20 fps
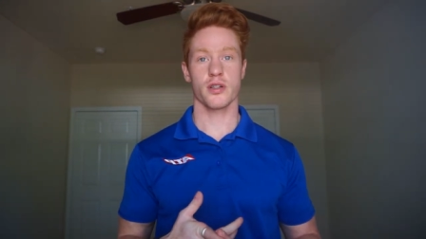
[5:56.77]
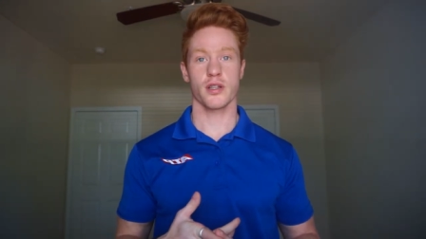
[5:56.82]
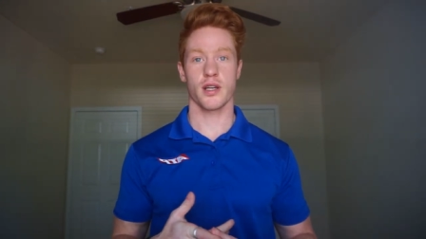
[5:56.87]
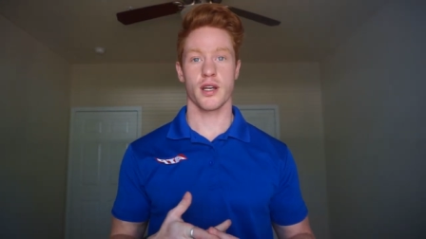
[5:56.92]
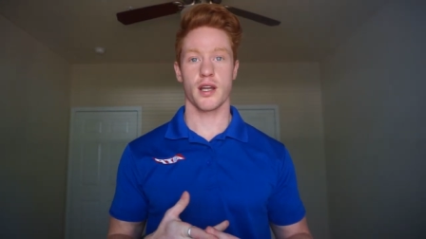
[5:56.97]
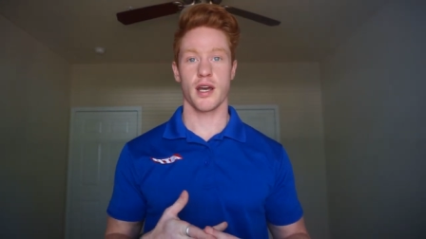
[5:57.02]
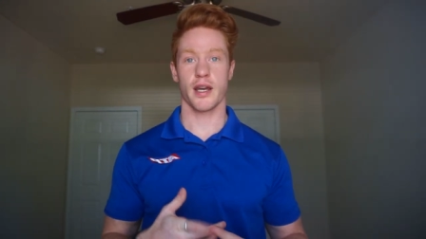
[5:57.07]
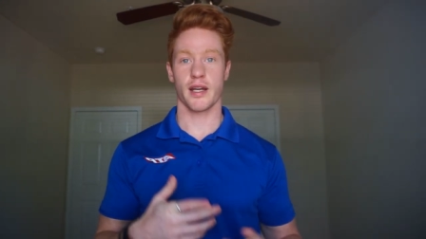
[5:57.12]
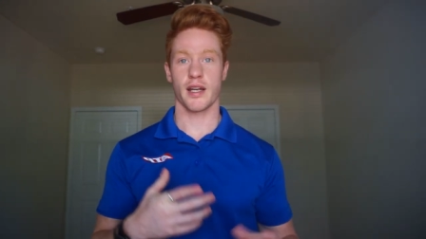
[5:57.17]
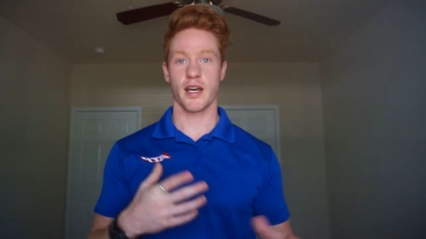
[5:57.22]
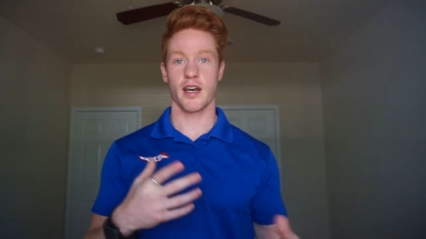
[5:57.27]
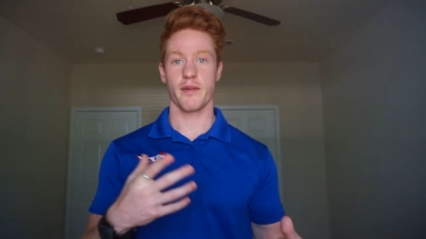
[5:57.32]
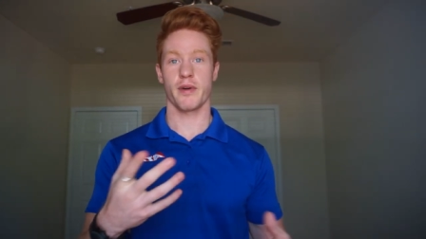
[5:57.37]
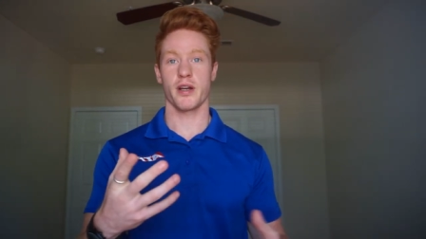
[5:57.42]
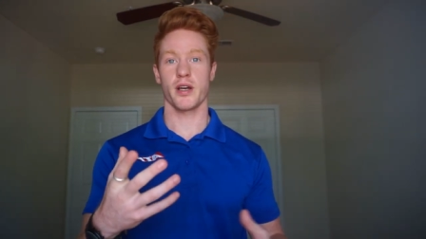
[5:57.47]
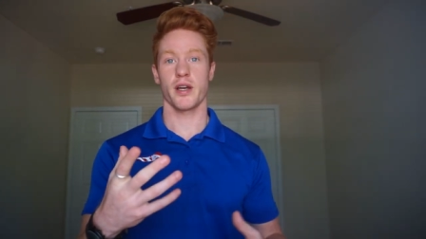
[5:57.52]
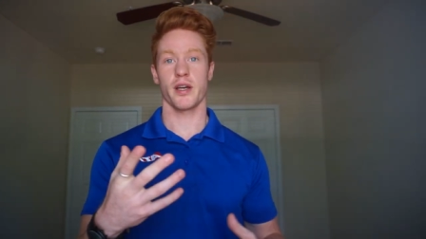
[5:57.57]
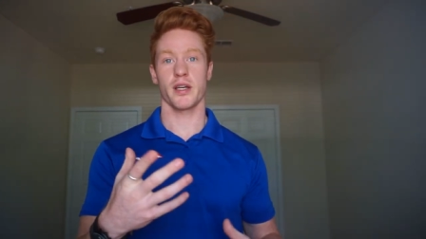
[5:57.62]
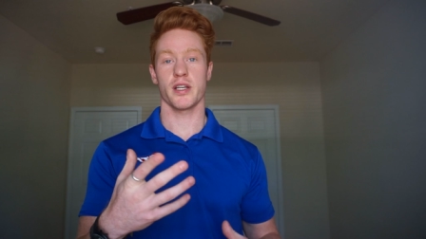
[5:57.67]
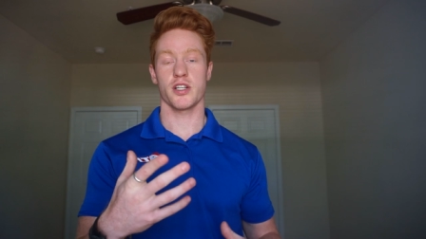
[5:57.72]
then I can have
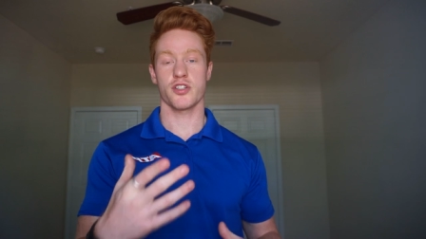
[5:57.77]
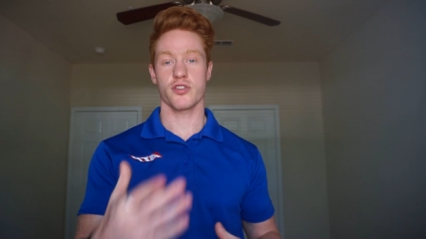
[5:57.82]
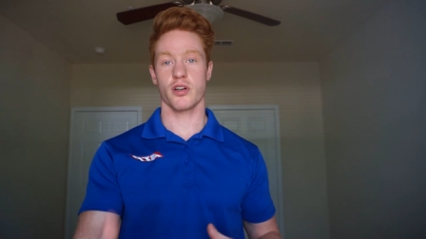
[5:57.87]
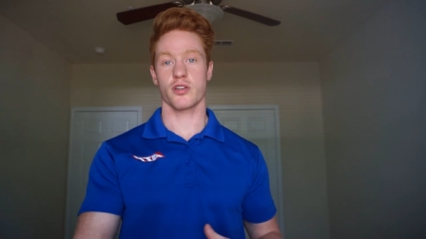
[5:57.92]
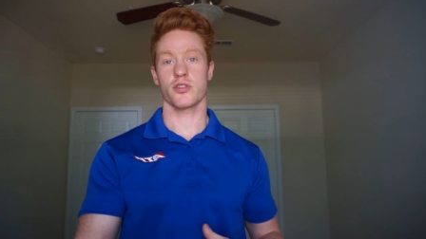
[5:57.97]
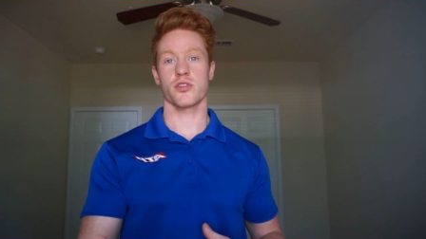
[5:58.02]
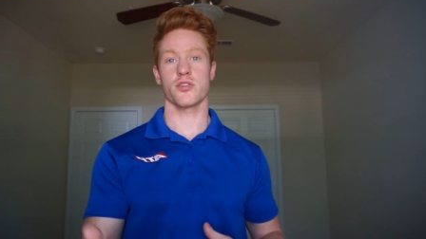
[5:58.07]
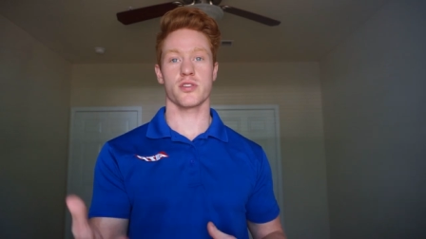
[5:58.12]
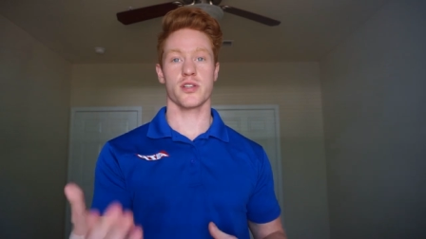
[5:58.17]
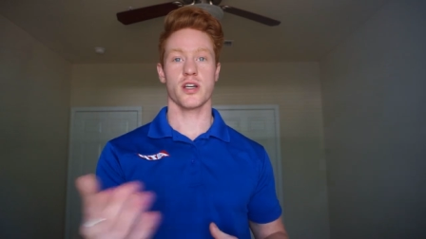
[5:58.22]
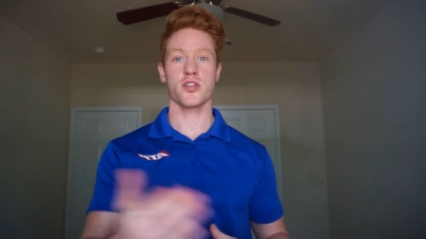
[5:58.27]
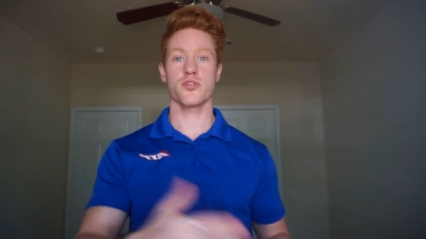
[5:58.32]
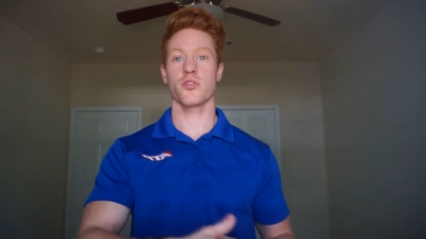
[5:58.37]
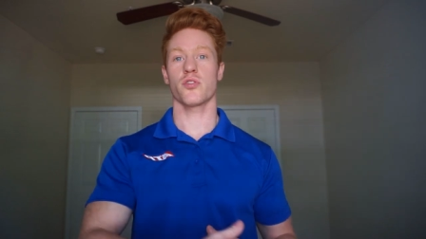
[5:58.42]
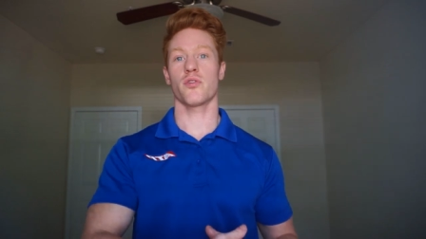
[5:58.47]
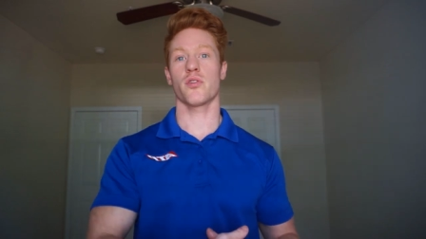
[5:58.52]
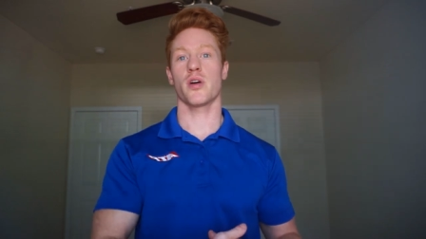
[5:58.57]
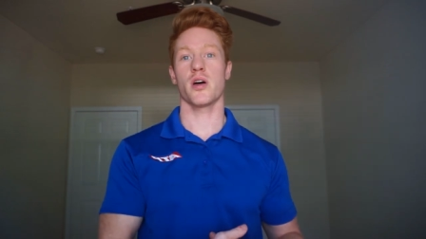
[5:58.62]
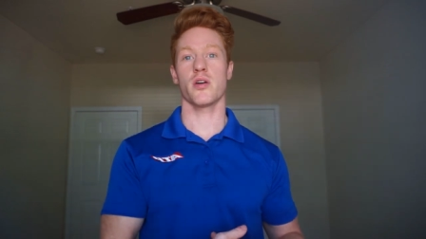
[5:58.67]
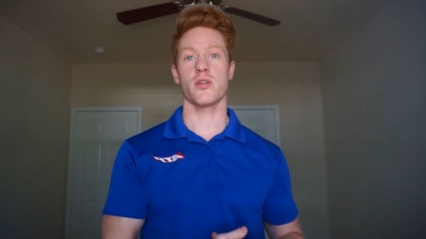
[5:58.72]
my instructor schedule a
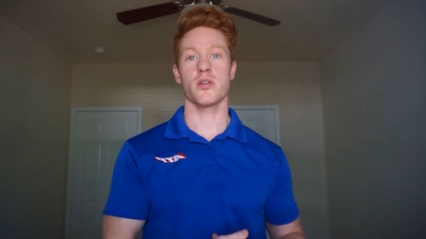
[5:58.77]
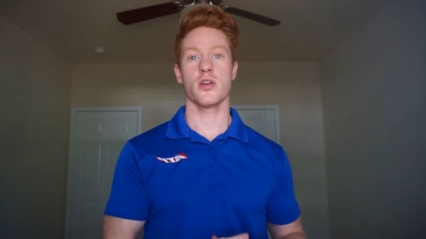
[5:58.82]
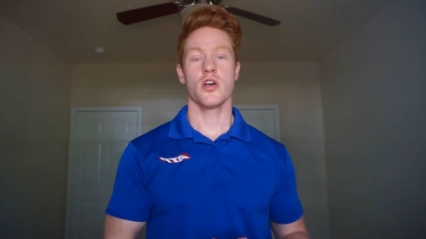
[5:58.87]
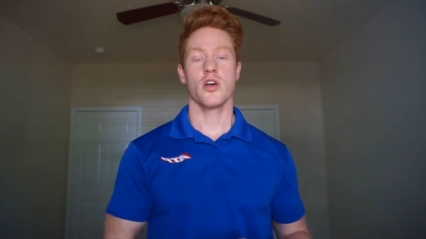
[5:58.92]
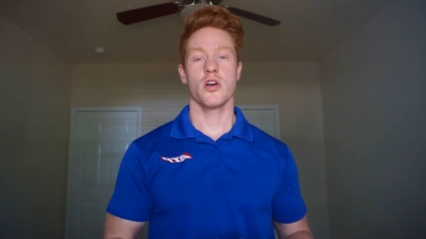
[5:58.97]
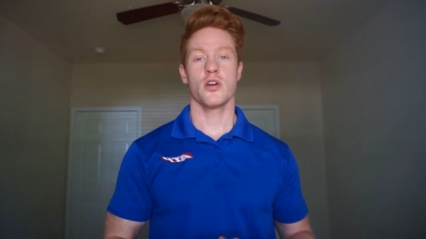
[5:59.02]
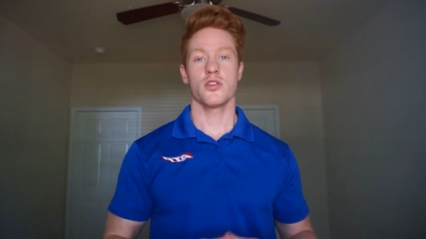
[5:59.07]
ground